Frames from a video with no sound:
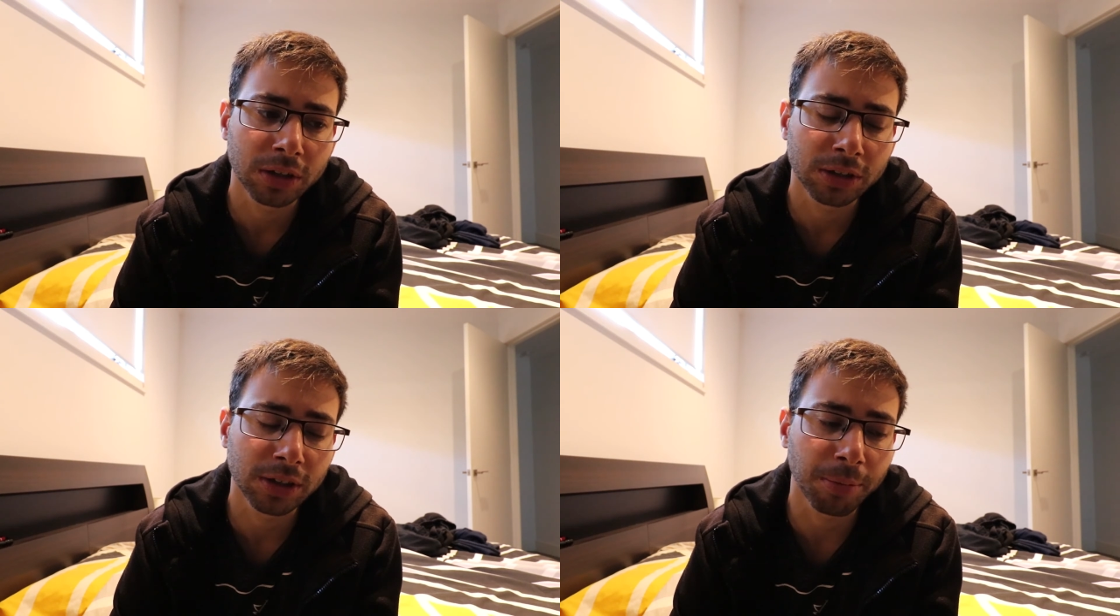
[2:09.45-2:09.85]

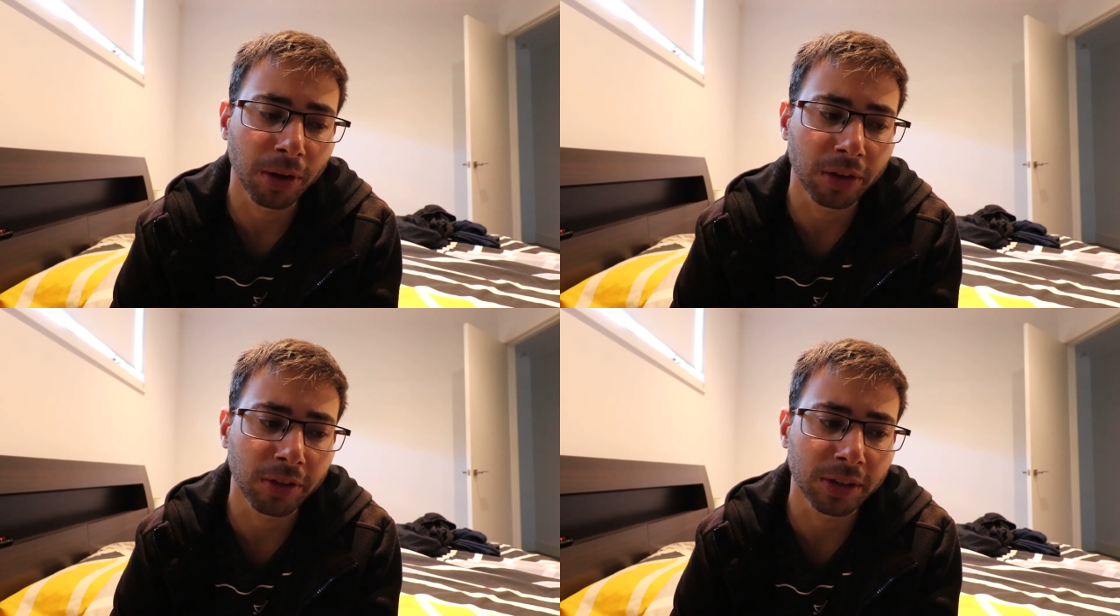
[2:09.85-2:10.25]
Some
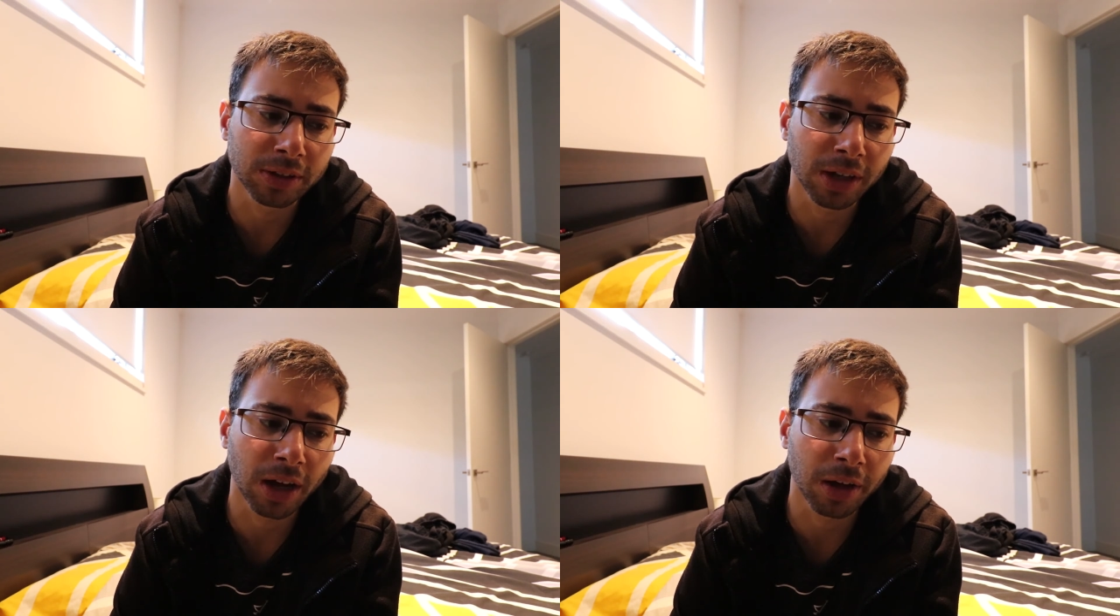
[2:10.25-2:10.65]
other
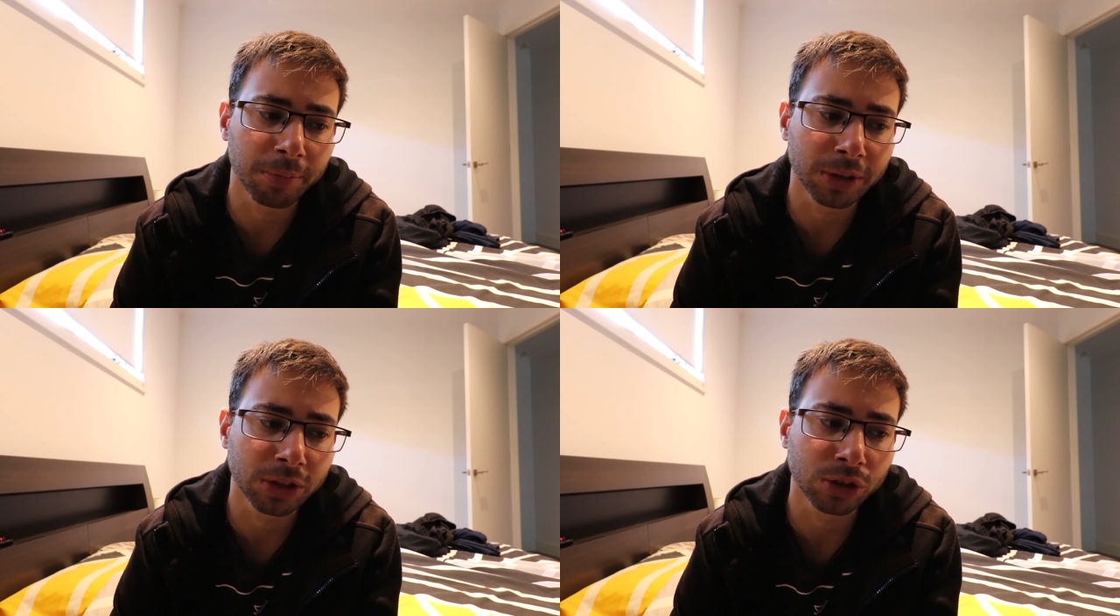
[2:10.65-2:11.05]
things that I
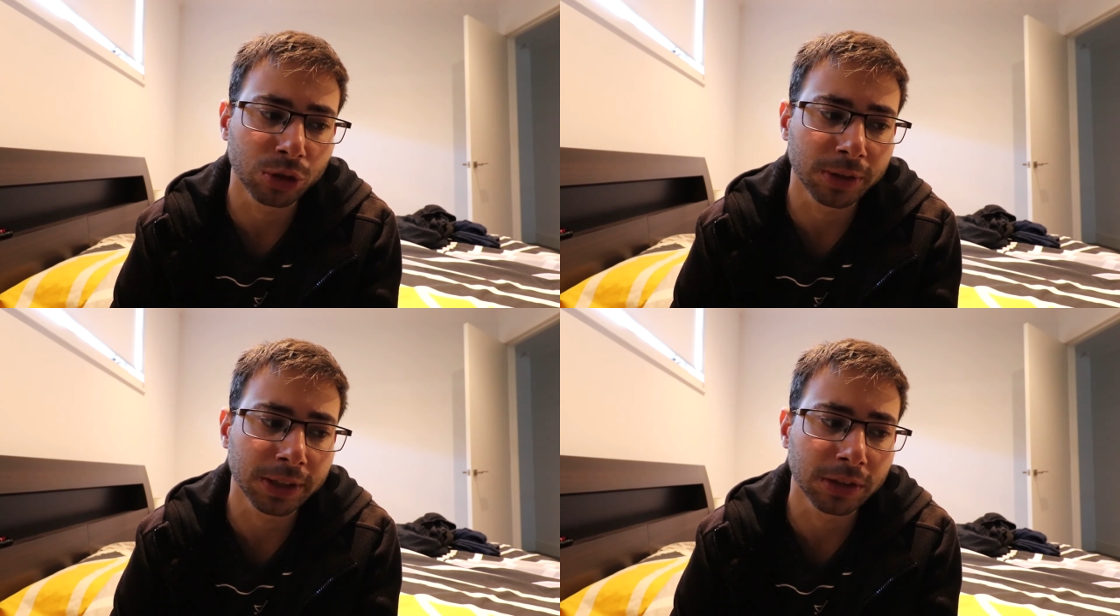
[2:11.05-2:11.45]
miss
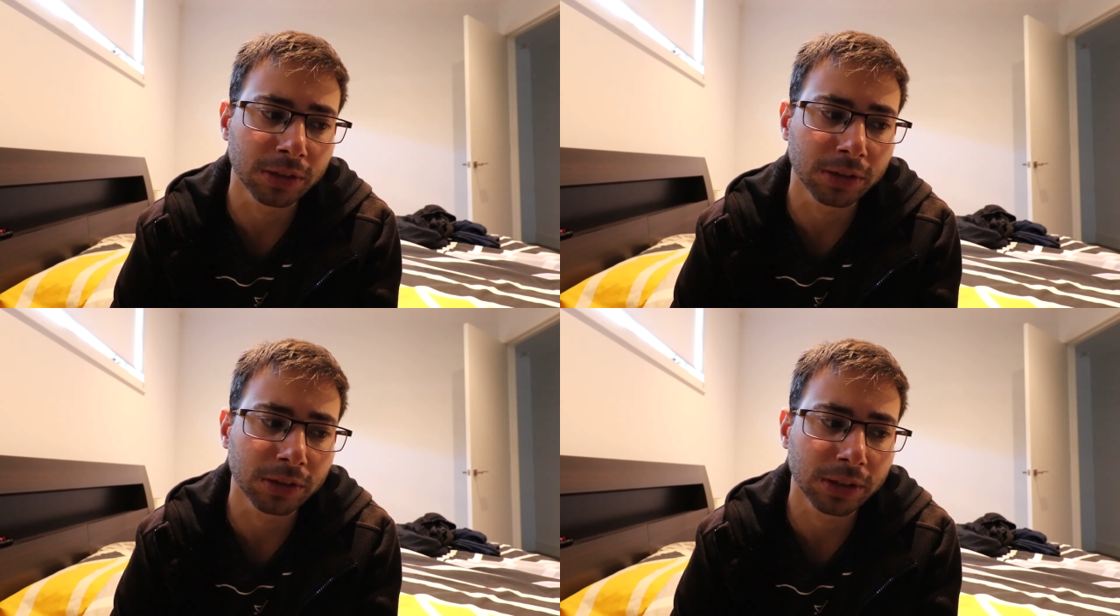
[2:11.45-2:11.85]

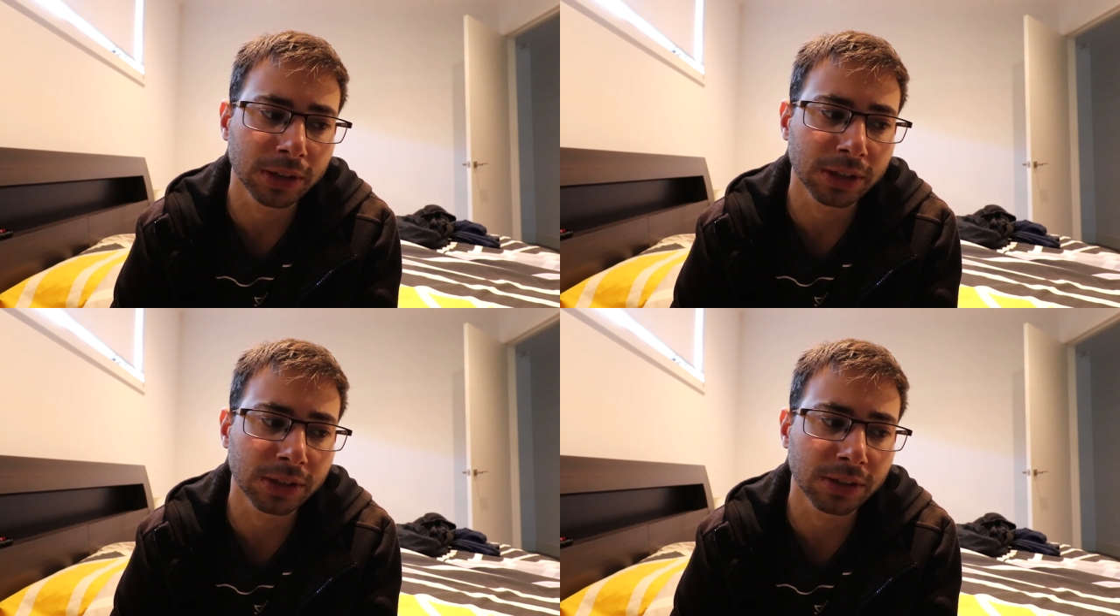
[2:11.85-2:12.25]
doing
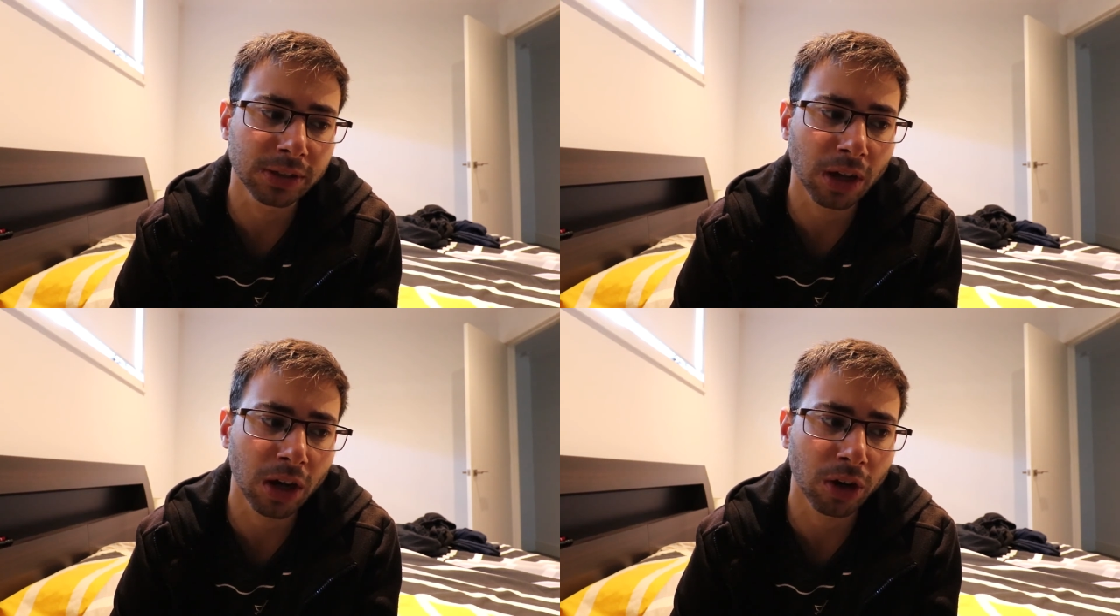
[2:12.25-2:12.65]
is
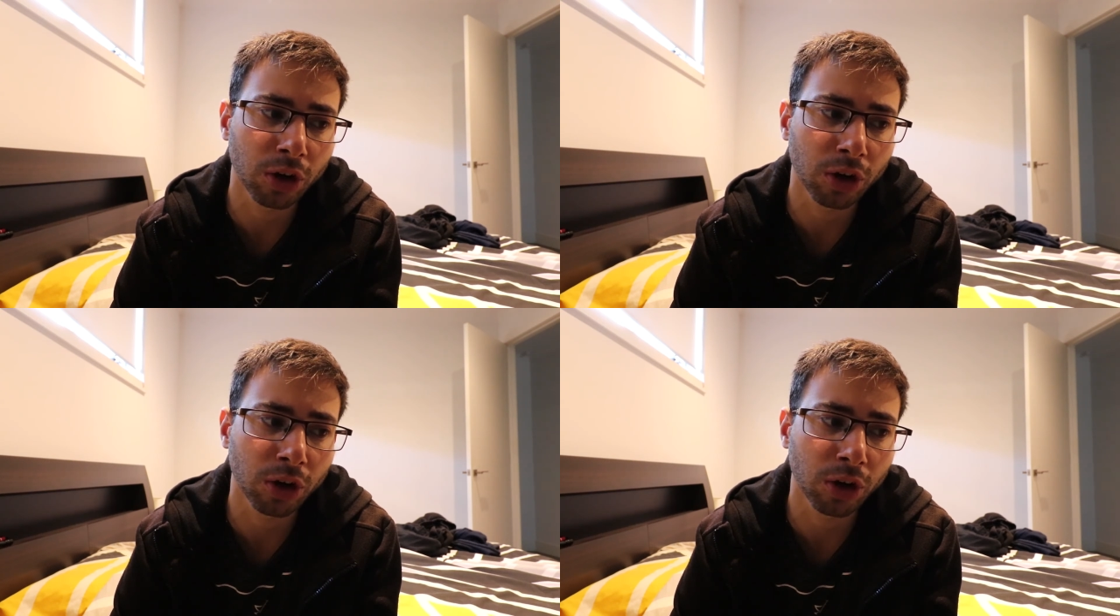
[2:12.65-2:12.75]
uh,